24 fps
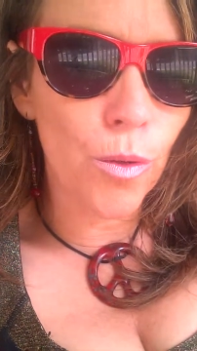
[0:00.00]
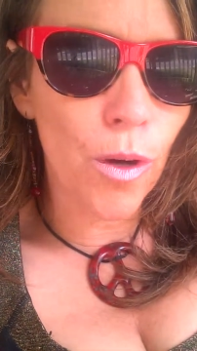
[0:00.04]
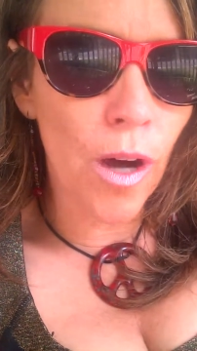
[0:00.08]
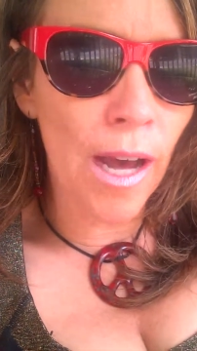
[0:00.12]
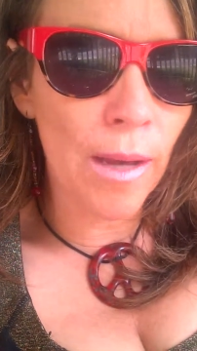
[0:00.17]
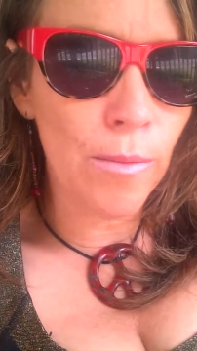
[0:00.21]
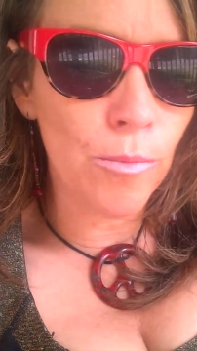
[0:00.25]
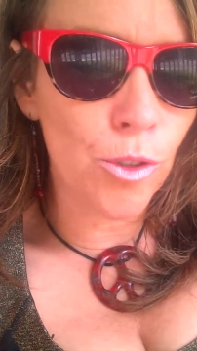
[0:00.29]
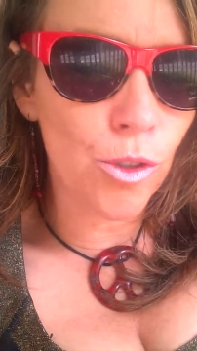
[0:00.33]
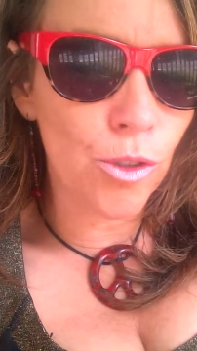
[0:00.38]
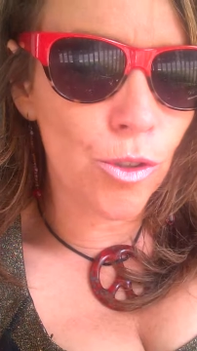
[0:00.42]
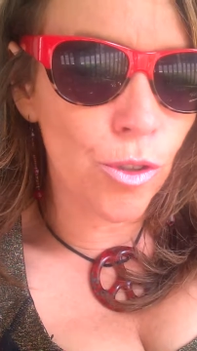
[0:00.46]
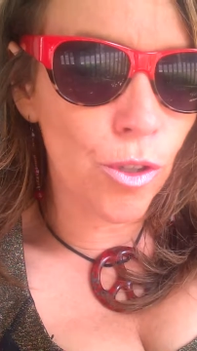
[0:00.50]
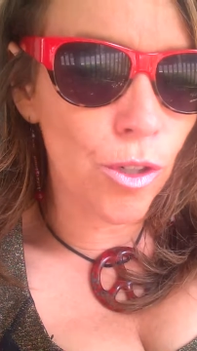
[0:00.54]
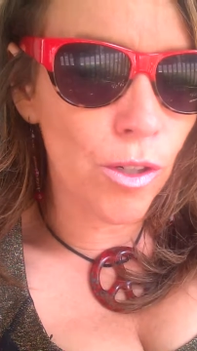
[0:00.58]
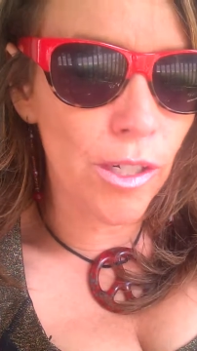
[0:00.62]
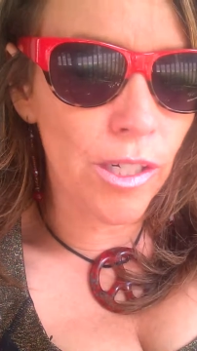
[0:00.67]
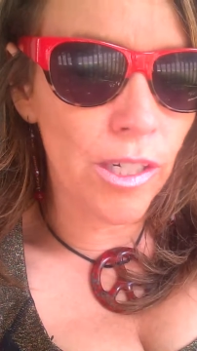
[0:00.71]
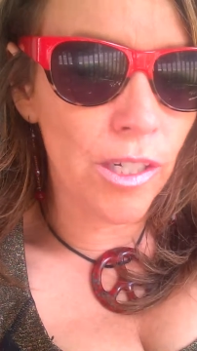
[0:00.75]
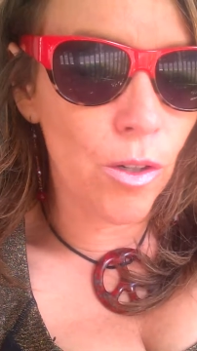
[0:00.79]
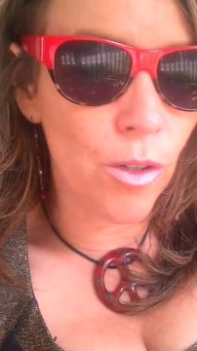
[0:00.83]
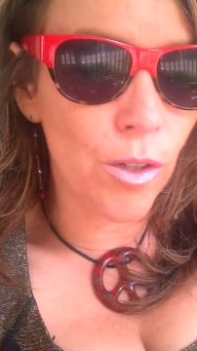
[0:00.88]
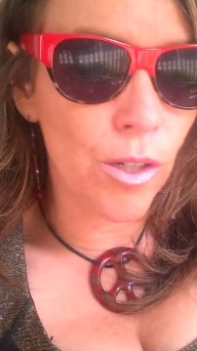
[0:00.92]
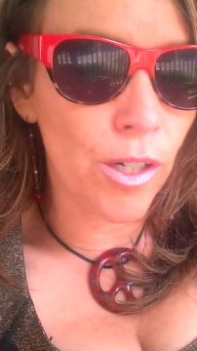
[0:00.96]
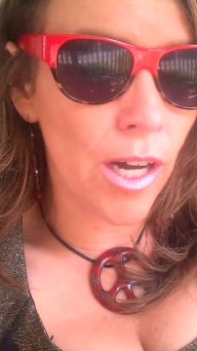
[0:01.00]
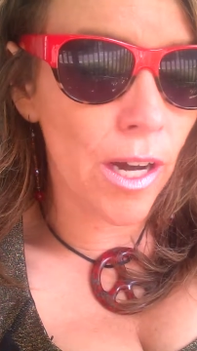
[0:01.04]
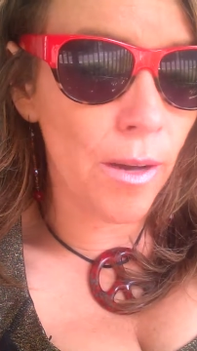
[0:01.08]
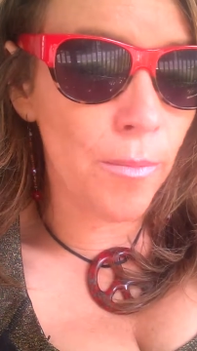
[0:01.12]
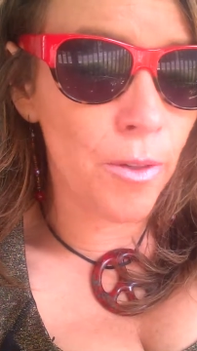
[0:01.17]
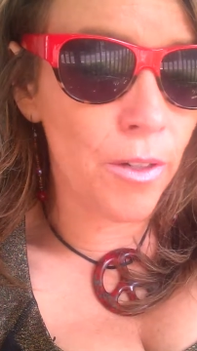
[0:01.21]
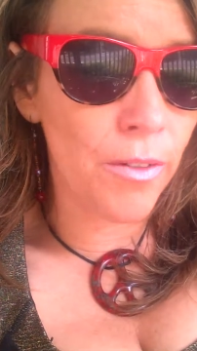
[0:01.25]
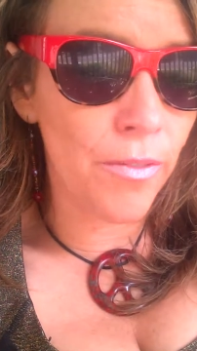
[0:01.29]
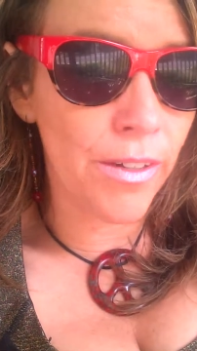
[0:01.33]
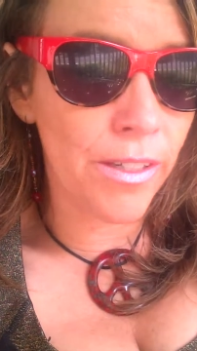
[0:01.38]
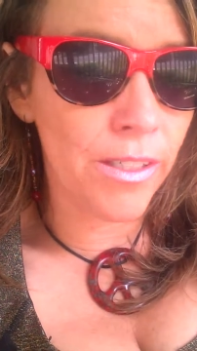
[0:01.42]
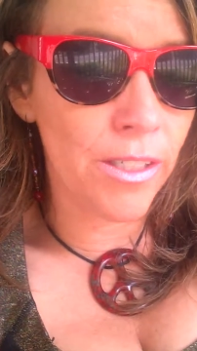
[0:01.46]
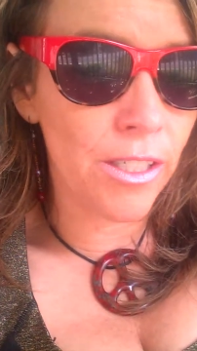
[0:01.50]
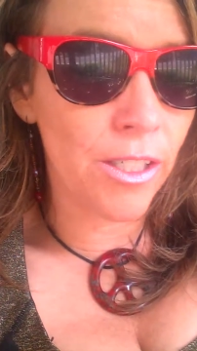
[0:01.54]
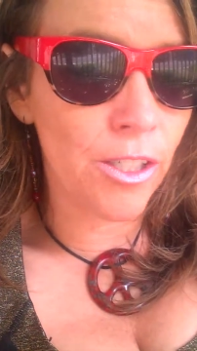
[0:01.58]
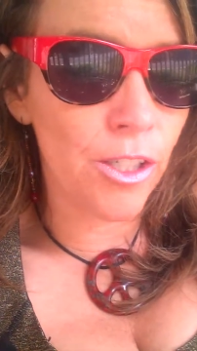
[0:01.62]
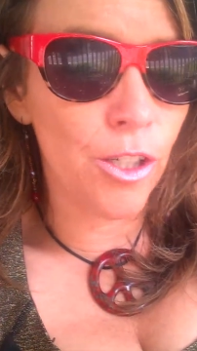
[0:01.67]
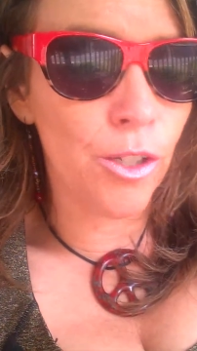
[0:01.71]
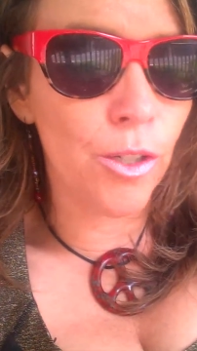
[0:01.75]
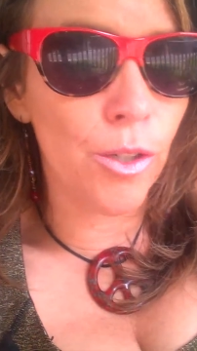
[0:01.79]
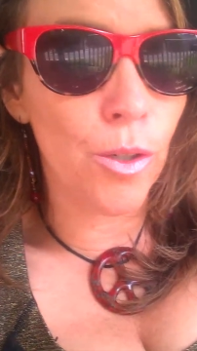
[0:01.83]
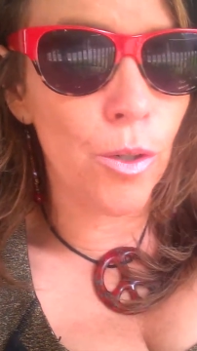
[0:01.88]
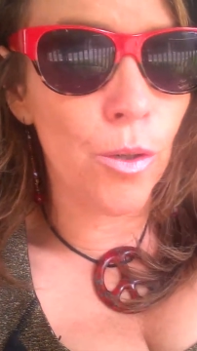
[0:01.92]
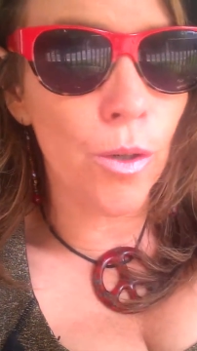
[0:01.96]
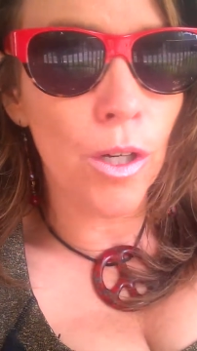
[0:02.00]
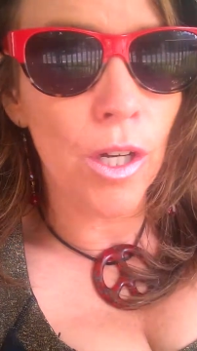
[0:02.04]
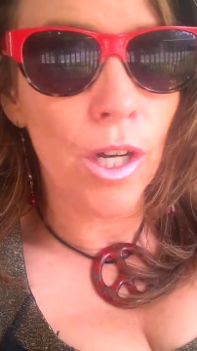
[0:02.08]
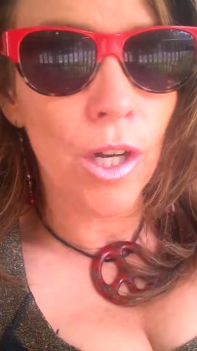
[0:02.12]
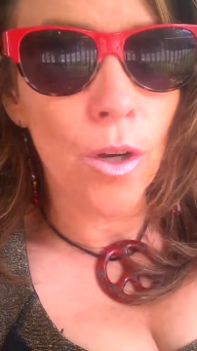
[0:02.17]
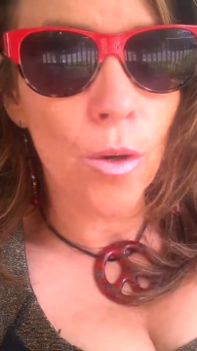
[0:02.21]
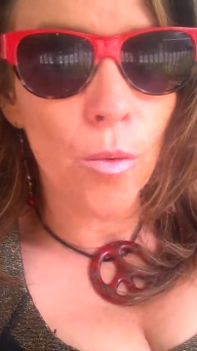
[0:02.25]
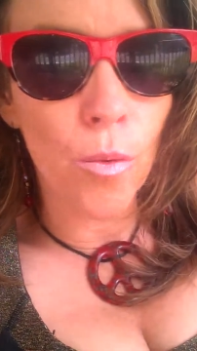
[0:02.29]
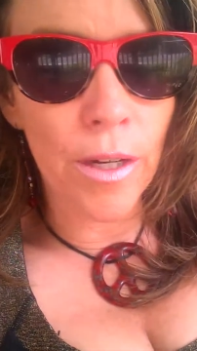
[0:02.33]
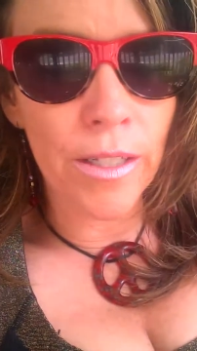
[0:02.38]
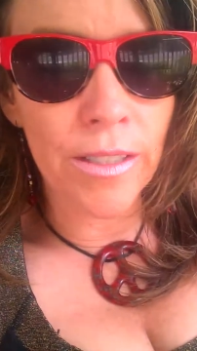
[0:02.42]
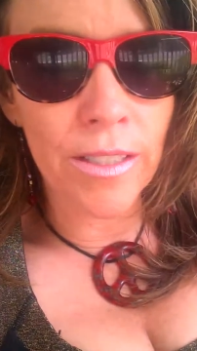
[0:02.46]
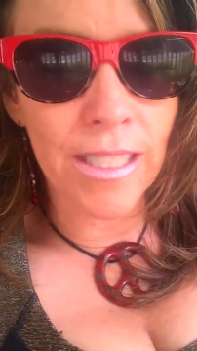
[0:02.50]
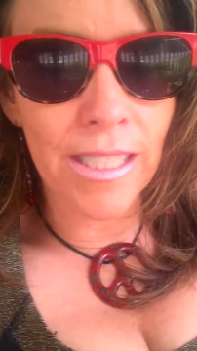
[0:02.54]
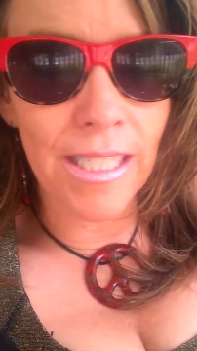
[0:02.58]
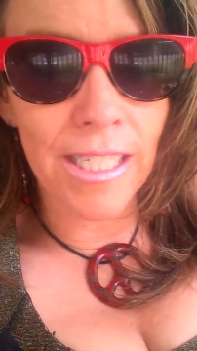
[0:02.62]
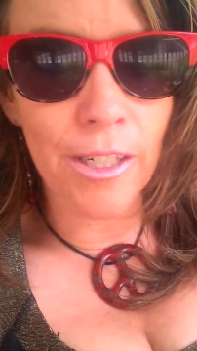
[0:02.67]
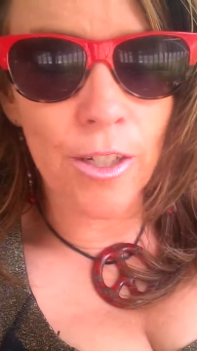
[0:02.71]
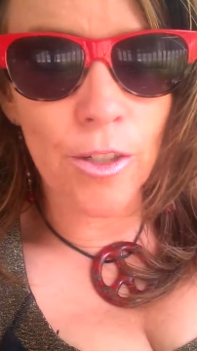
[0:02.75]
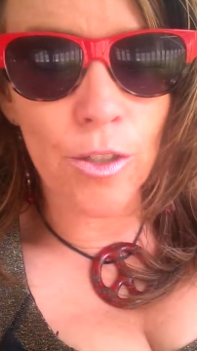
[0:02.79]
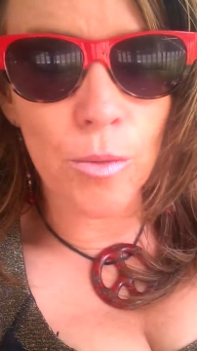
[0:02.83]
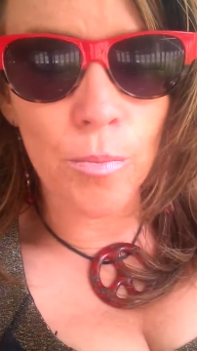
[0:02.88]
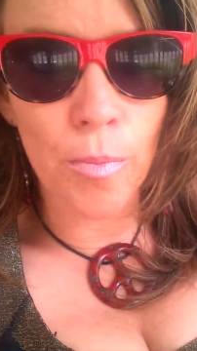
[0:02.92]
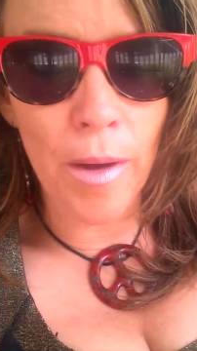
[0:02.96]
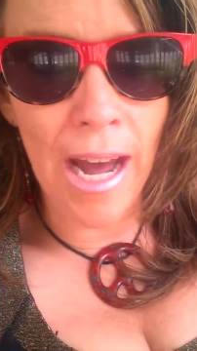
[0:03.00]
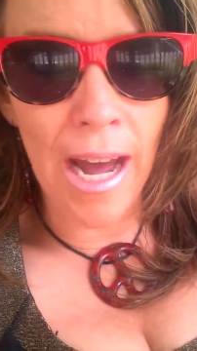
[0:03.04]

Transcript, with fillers: I'm sure he'll come to visit you once he hears